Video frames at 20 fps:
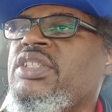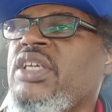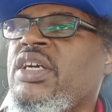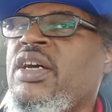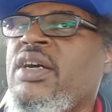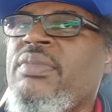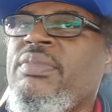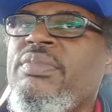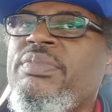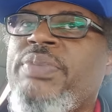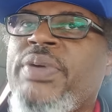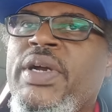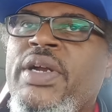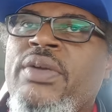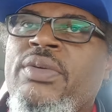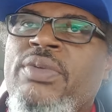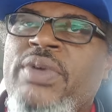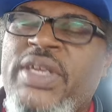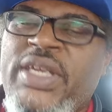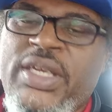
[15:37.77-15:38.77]
up
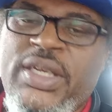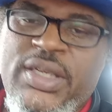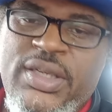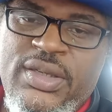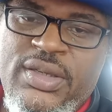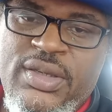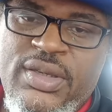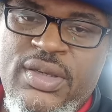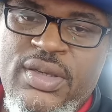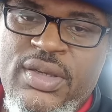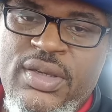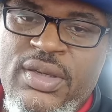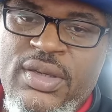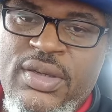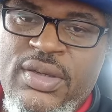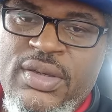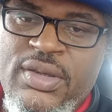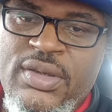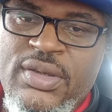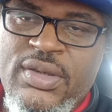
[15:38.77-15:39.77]
per week.
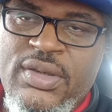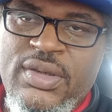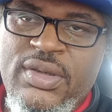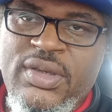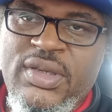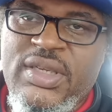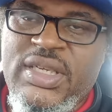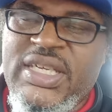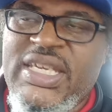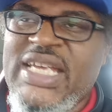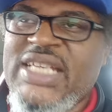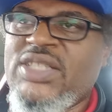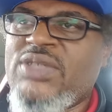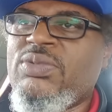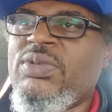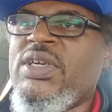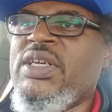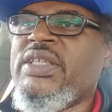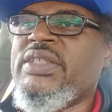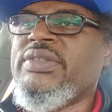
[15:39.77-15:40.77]
That's
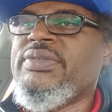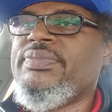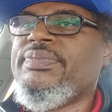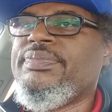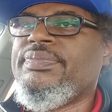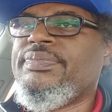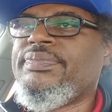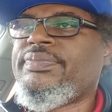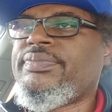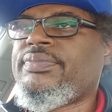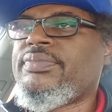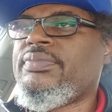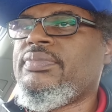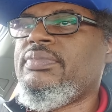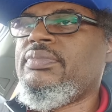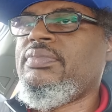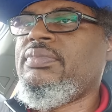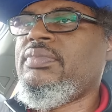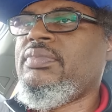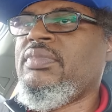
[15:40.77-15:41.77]
what?
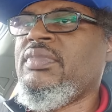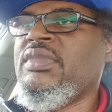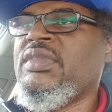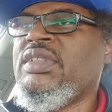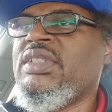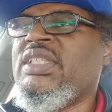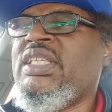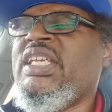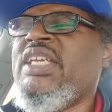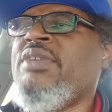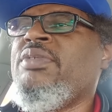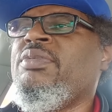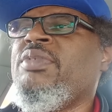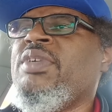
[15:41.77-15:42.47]
10